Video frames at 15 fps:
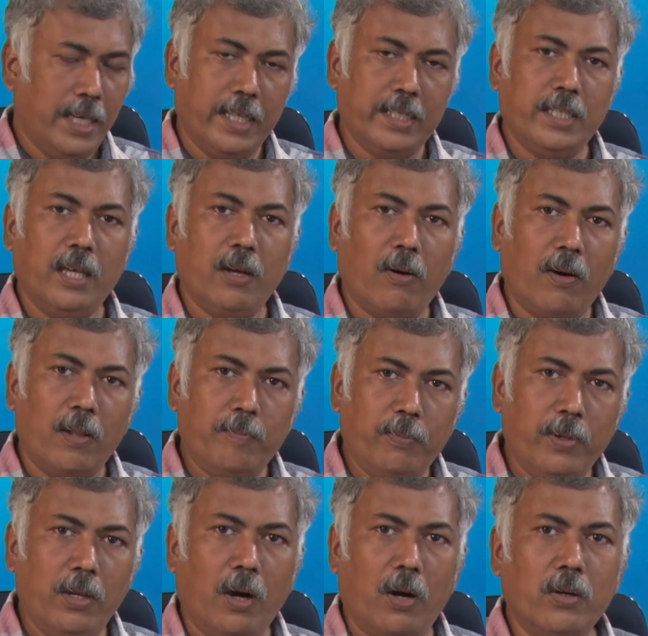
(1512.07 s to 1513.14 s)
and they all
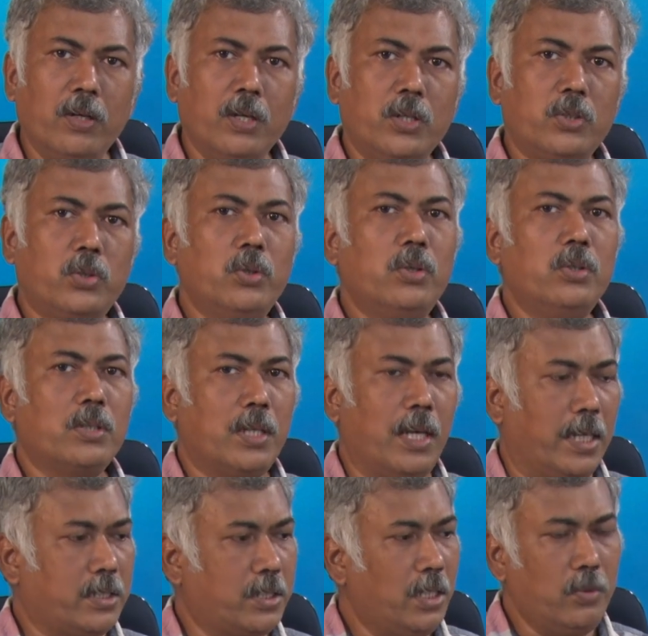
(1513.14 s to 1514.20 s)
belong to
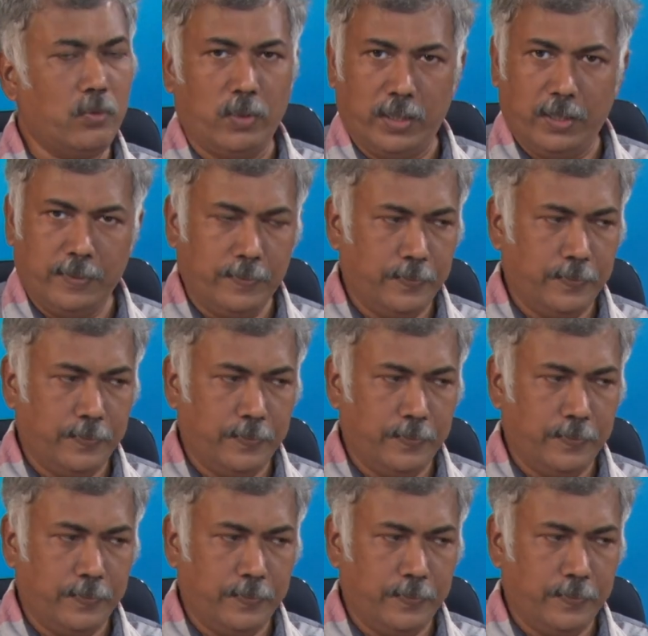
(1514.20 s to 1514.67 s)
cluster 1.